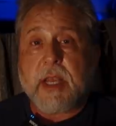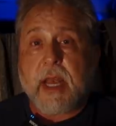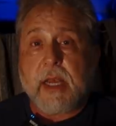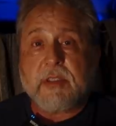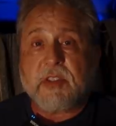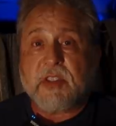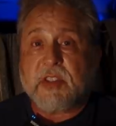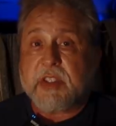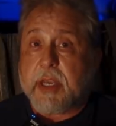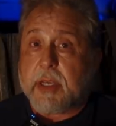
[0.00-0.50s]

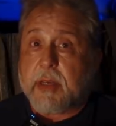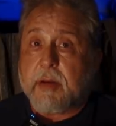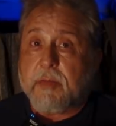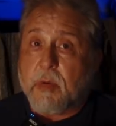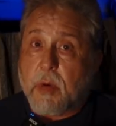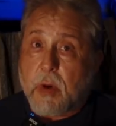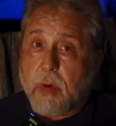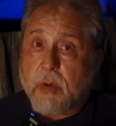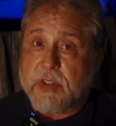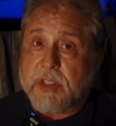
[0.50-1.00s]
got sick of
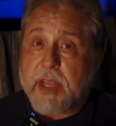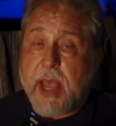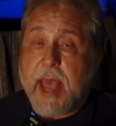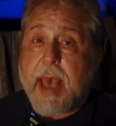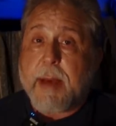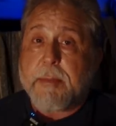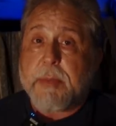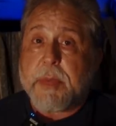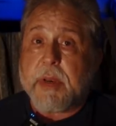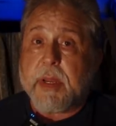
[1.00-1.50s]
what was
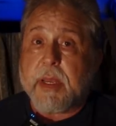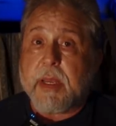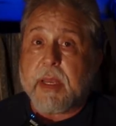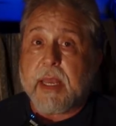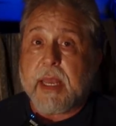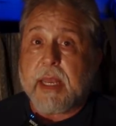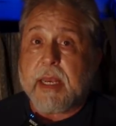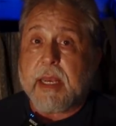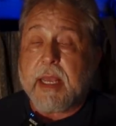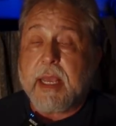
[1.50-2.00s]

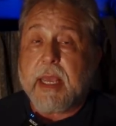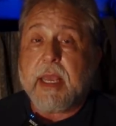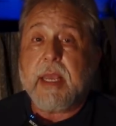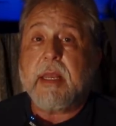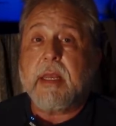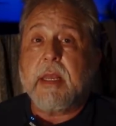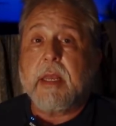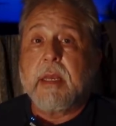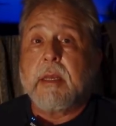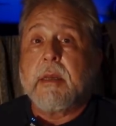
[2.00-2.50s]
happening and
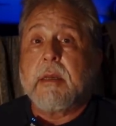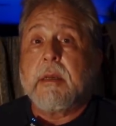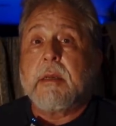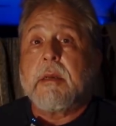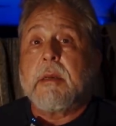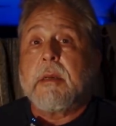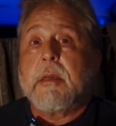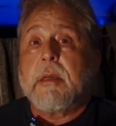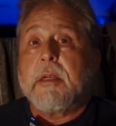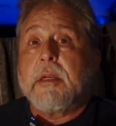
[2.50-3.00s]
he
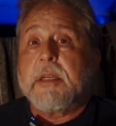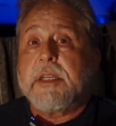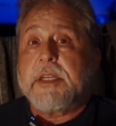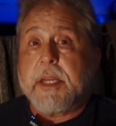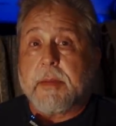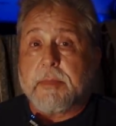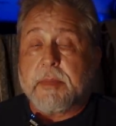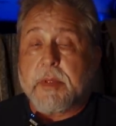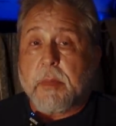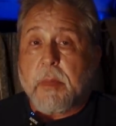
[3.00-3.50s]

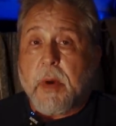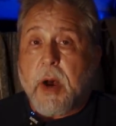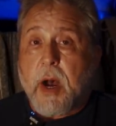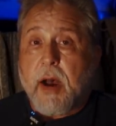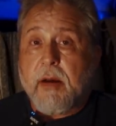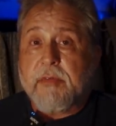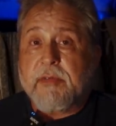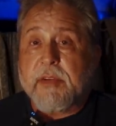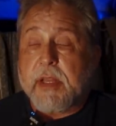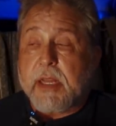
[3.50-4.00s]
tipped them off.